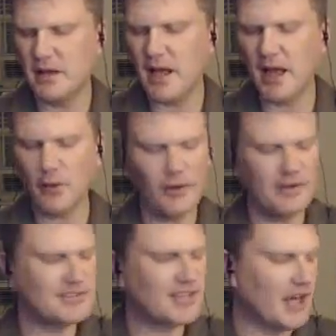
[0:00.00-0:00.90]
at
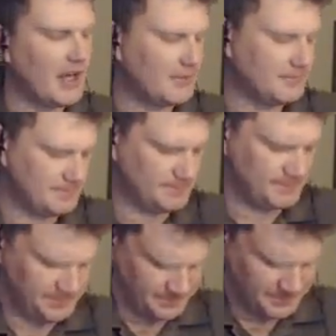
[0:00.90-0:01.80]
one time.
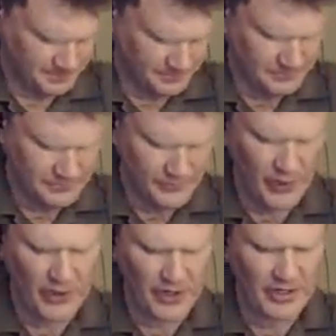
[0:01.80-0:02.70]

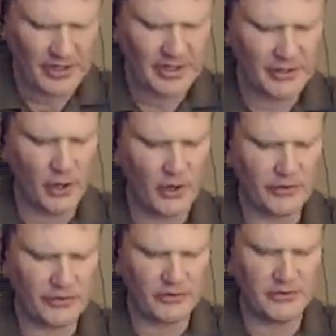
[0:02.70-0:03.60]
Very King
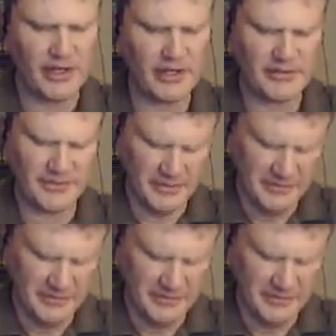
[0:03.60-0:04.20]
Arthur likes